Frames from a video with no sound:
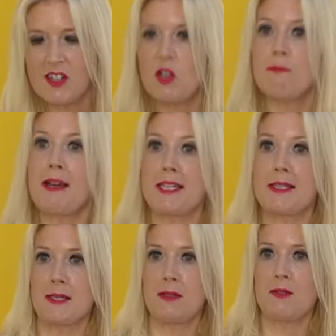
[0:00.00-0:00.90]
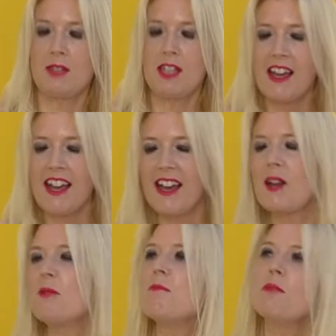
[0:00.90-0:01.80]
not of medicine,
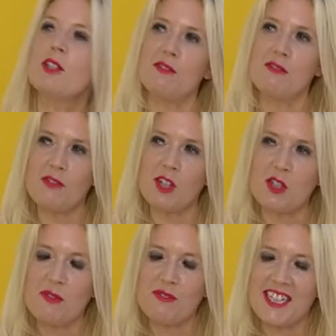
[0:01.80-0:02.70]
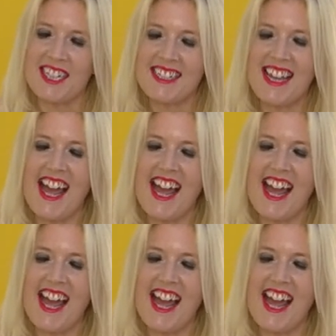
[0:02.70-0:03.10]
um, but of philosophy.